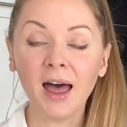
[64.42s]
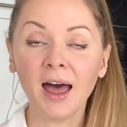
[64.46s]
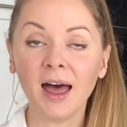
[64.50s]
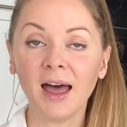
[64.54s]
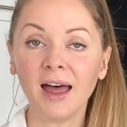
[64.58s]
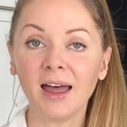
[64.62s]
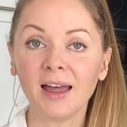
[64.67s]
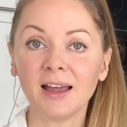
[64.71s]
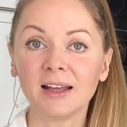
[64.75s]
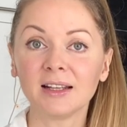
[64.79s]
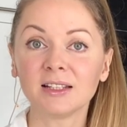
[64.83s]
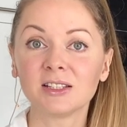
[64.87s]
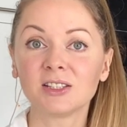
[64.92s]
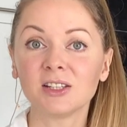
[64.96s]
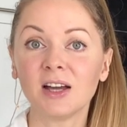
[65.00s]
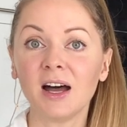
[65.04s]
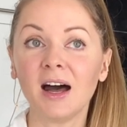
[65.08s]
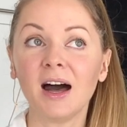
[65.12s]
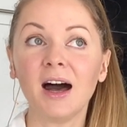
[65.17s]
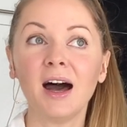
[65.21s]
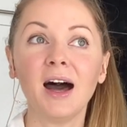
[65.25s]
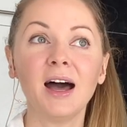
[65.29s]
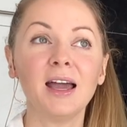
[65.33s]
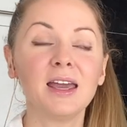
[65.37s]
and
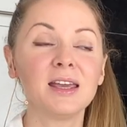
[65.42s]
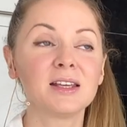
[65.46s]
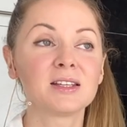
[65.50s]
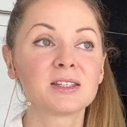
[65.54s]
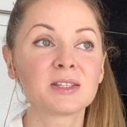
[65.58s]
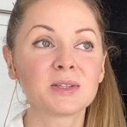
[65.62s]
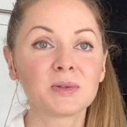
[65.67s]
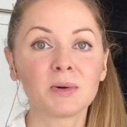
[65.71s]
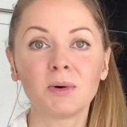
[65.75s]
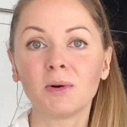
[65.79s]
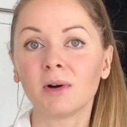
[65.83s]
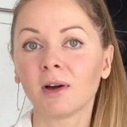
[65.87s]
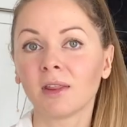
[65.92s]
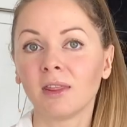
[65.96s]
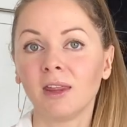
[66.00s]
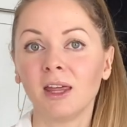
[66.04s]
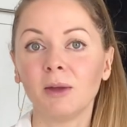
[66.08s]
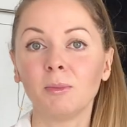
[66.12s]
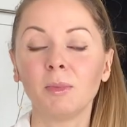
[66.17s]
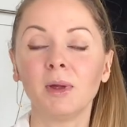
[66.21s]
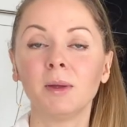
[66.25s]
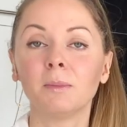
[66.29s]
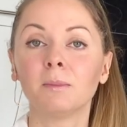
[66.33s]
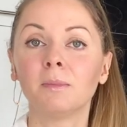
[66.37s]
I soak
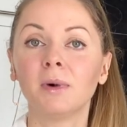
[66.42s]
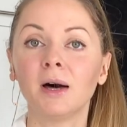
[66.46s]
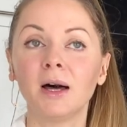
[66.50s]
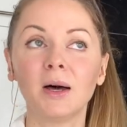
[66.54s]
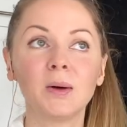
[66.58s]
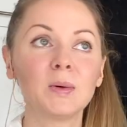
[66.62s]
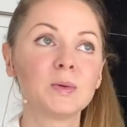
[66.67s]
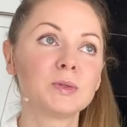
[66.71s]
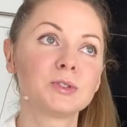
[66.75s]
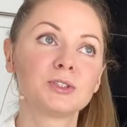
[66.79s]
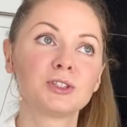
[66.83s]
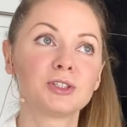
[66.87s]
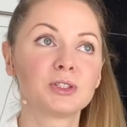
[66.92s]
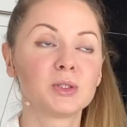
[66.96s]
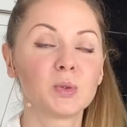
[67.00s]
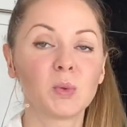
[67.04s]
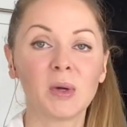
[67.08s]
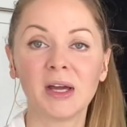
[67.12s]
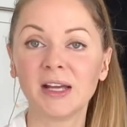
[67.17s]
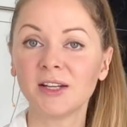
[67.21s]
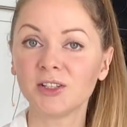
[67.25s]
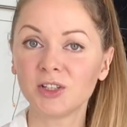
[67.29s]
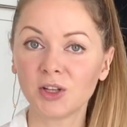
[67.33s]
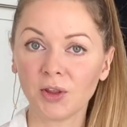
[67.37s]
them about
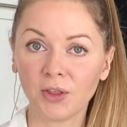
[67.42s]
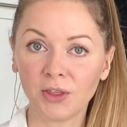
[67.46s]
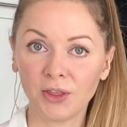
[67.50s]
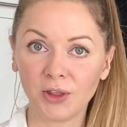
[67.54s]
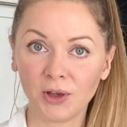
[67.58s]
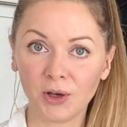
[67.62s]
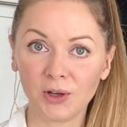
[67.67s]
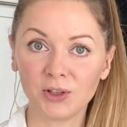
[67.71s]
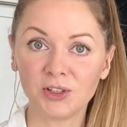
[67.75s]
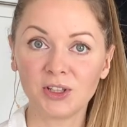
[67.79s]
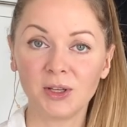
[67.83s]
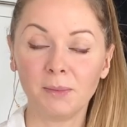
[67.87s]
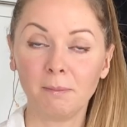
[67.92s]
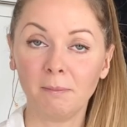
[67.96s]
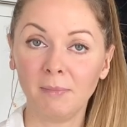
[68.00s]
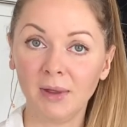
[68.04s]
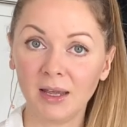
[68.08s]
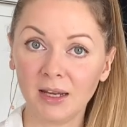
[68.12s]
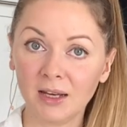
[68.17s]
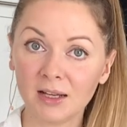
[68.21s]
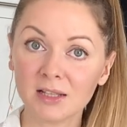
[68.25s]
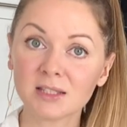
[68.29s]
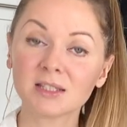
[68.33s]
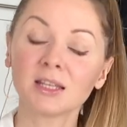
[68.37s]
20-30
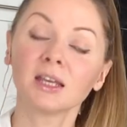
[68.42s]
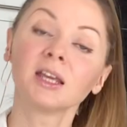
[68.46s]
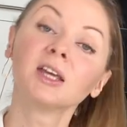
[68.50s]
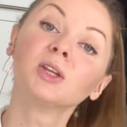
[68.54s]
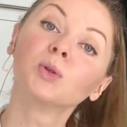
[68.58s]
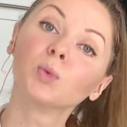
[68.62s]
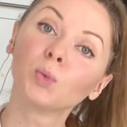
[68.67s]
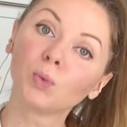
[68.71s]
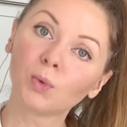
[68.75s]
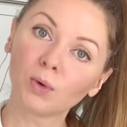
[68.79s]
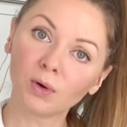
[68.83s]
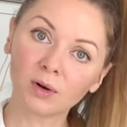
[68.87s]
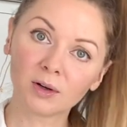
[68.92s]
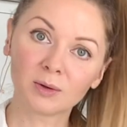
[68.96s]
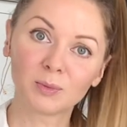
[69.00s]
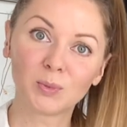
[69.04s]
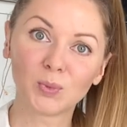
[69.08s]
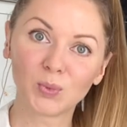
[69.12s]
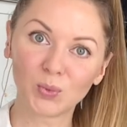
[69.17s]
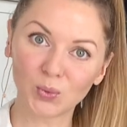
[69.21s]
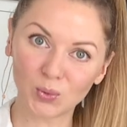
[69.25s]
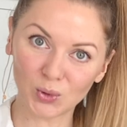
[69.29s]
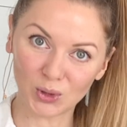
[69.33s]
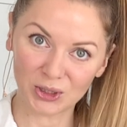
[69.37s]
minutes in
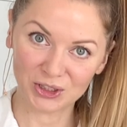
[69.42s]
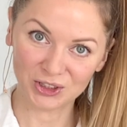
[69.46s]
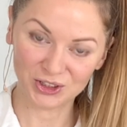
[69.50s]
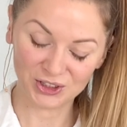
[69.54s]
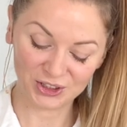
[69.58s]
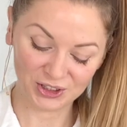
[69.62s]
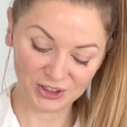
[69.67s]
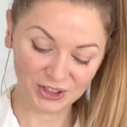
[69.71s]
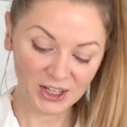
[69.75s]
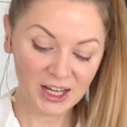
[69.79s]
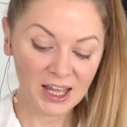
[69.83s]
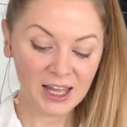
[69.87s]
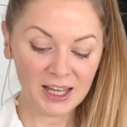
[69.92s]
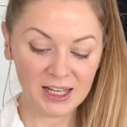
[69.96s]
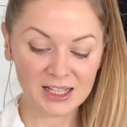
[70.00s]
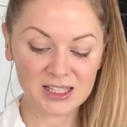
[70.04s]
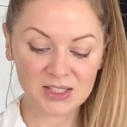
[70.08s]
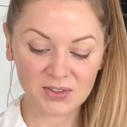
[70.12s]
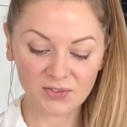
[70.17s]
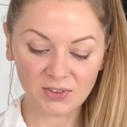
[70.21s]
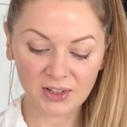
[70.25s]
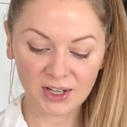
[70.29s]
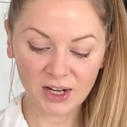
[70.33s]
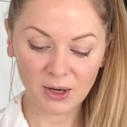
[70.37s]
warm water.
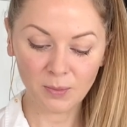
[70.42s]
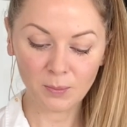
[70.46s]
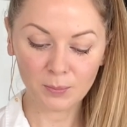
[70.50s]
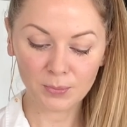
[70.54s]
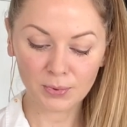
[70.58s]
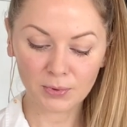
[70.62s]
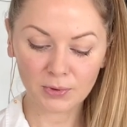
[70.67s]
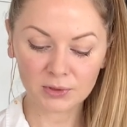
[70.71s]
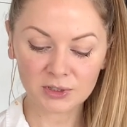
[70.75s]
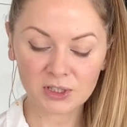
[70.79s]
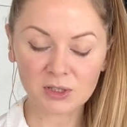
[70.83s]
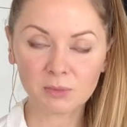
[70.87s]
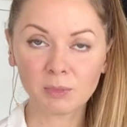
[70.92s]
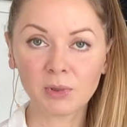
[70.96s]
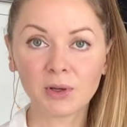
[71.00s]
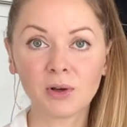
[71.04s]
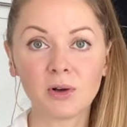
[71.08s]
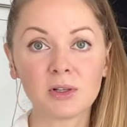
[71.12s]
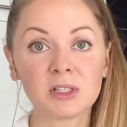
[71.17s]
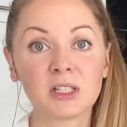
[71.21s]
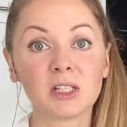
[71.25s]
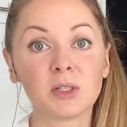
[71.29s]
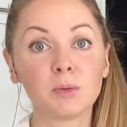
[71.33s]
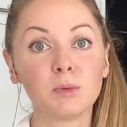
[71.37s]
It's very important
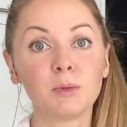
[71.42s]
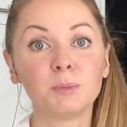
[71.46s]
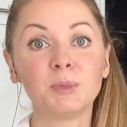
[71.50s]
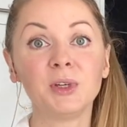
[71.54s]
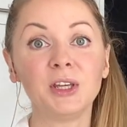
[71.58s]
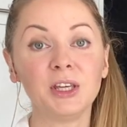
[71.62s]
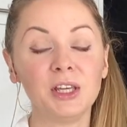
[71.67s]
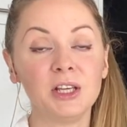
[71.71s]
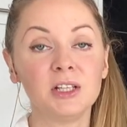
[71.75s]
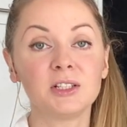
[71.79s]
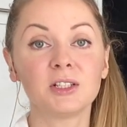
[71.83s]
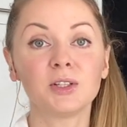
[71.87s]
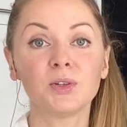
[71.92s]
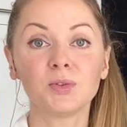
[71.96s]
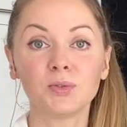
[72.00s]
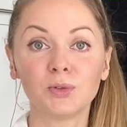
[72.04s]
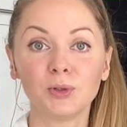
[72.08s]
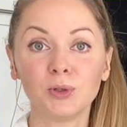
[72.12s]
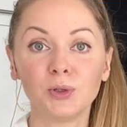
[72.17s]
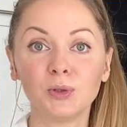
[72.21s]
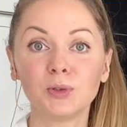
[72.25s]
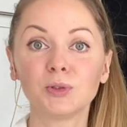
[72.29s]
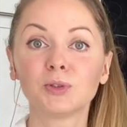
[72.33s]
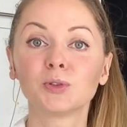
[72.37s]
because it will be easier
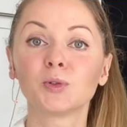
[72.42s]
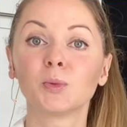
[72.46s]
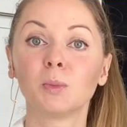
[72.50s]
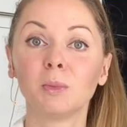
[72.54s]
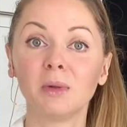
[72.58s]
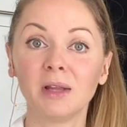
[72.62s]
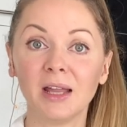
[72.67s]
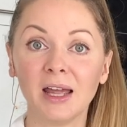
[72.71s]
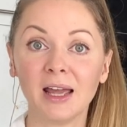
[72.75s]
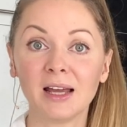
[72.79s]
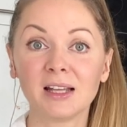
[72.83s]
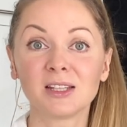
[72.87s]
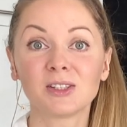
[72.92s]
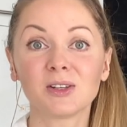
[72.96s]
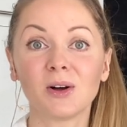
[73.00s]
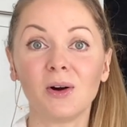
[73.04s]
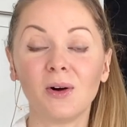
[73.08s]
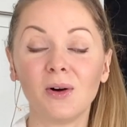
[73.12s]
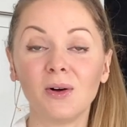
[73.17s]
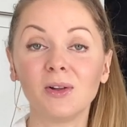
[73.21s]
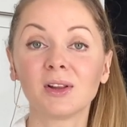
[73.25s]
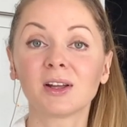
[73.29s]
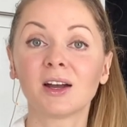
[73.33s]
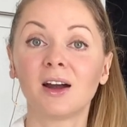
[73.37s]
for you to blend
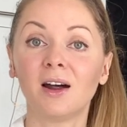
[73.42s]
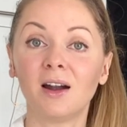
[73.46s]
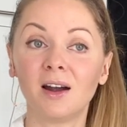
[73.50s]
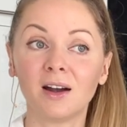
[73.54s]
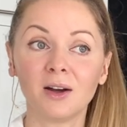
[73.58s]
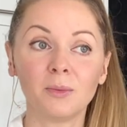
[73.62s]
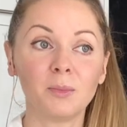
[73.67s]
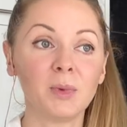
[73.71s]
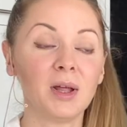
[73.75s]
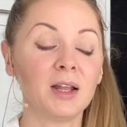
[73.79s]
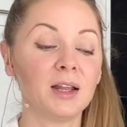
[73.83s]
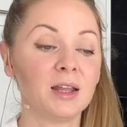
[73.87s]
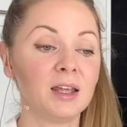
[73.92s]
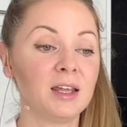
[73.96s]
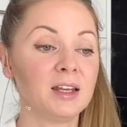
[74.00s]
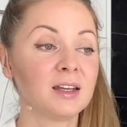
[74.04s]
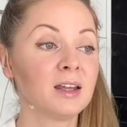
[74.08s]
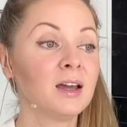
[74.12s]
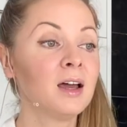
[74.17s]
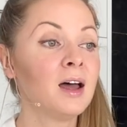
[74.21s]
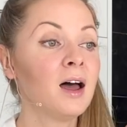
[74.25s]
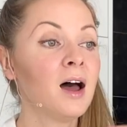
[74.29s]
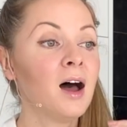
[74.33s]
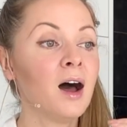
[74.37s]
all caramel in
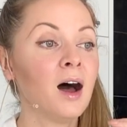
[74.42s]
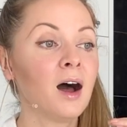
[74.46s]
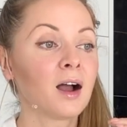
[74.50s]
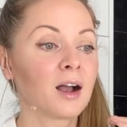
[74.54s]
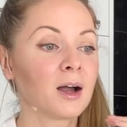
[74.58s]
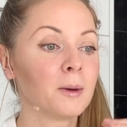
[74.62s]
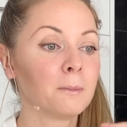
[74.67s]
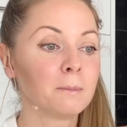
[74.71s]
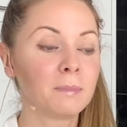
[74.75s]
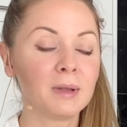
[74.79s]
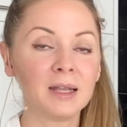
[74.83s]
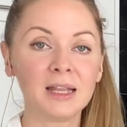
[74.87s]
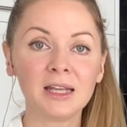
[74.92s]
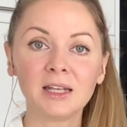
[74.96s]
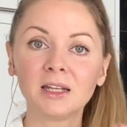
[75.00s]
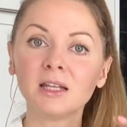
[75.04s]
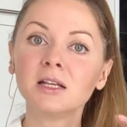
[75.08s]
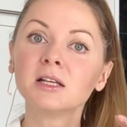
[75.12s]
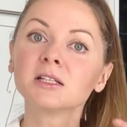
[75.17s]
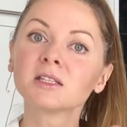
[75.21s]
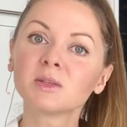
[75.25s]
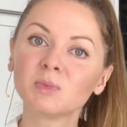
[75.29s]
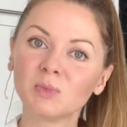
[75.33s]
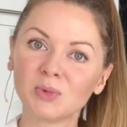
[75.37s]

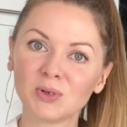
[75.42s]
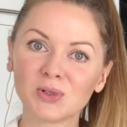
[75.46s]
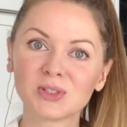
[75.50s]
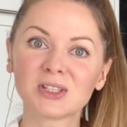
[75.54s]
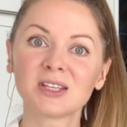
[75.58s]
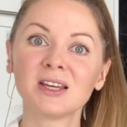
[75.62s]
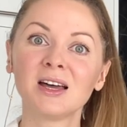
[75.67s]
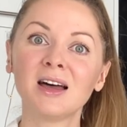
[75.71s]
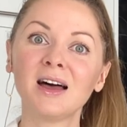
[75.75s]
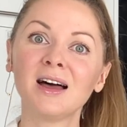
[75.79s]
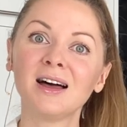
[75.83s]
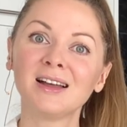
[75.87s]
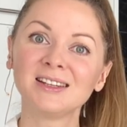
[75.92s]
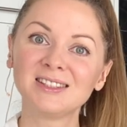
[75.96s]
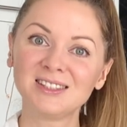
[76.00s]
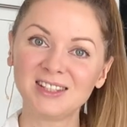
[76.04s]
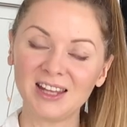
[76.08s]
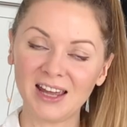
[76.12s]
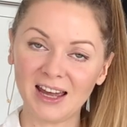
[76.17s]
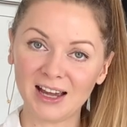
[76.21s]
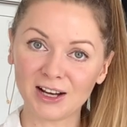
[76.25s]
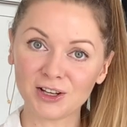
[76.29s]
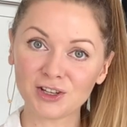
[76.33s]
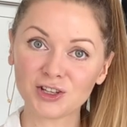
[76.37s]
completely smooth
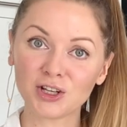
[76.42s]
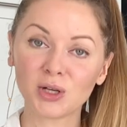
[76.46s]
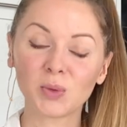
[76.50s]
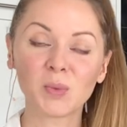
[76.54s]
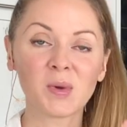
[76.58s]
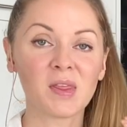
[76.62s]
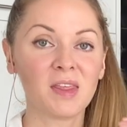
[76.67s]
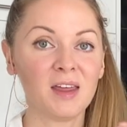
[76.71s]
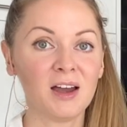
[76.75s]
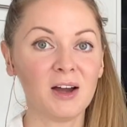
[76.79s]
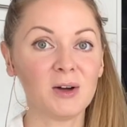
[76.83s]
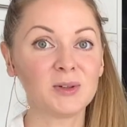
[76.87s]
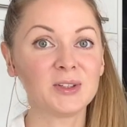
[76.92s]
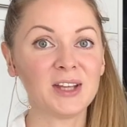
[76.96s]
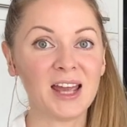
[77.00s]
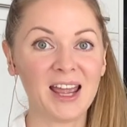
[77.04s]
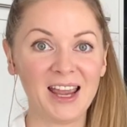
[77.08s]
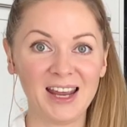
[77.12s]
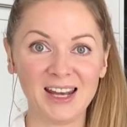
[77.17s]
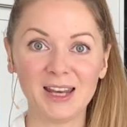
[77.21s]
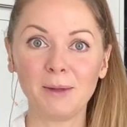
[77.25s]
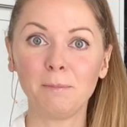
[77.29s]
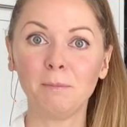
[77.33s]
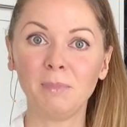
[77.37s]
texture without
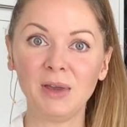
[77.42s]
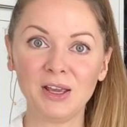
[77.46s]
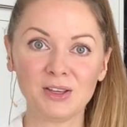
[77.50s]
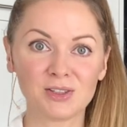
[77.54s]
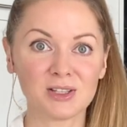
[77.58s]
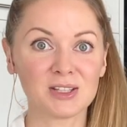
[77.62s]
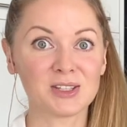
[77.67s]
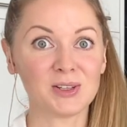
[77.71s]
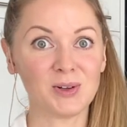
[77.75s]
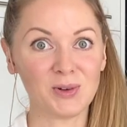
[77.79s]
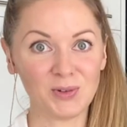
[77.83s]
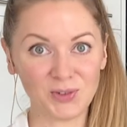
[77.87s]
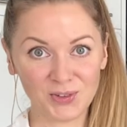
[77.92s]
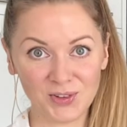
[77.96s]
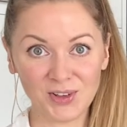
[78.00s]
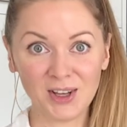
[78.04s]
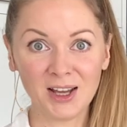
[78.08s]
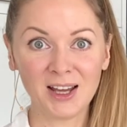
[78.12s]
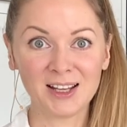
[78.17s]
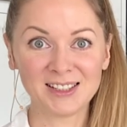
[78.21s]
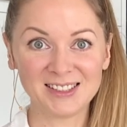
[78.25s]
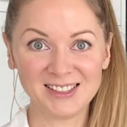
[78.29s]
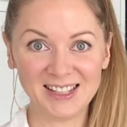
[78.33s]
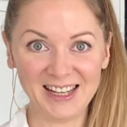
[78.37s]
any pieces of
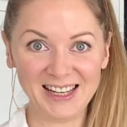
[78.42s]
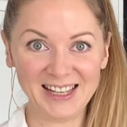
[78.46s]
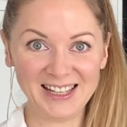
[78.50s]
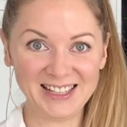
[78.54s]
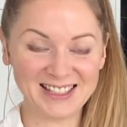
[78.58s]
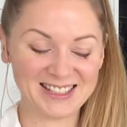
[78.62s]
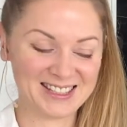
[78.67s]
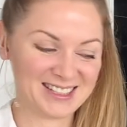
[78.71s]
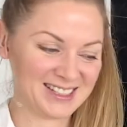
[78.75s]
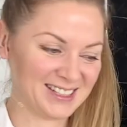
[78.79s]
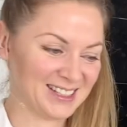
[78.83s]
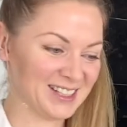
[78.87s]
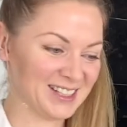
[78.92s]
dates.